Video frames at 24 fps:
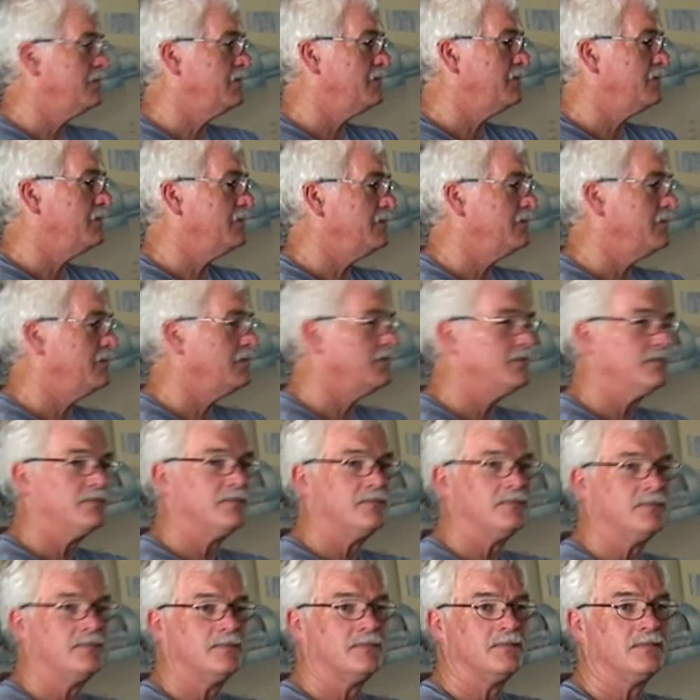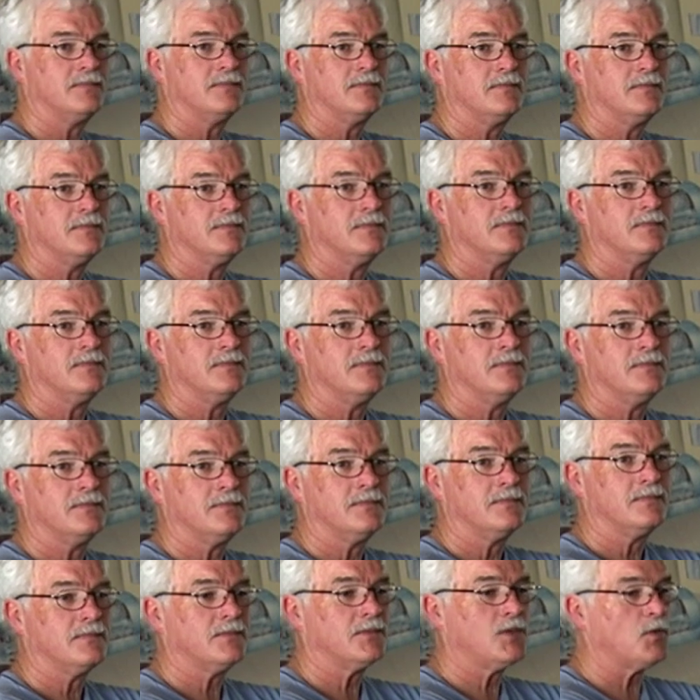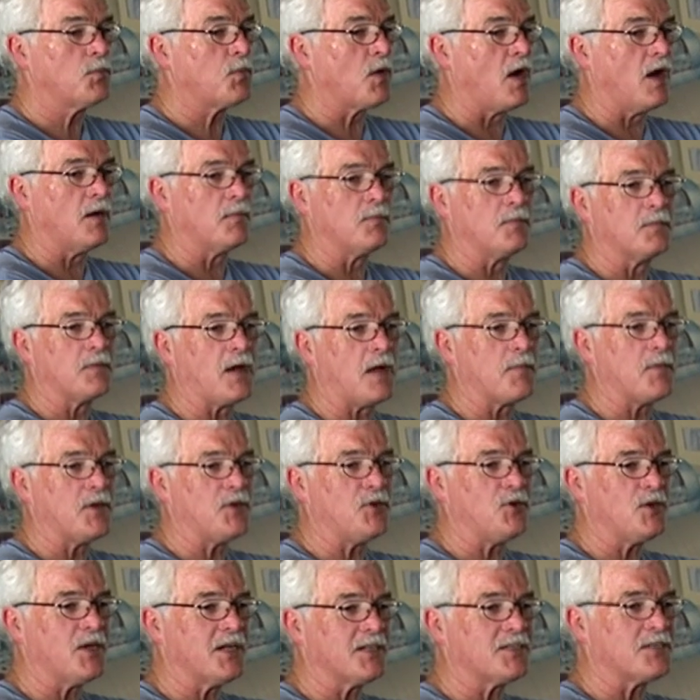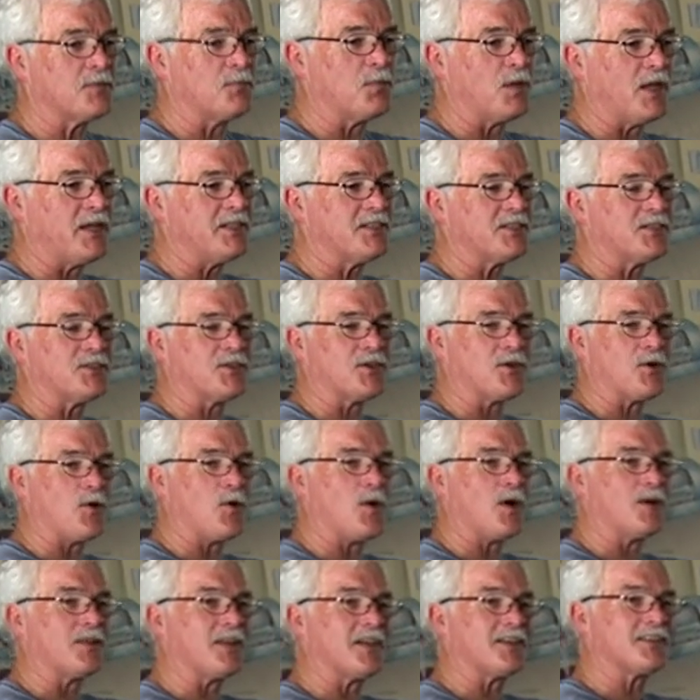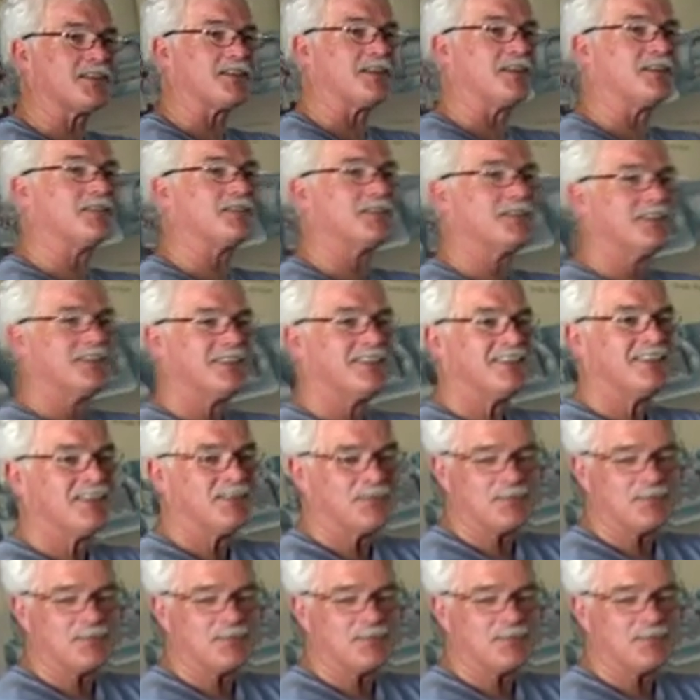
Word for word: Thank you. We appreciate it. Thank you. No problem. I mean, you got some places to go on that stuff.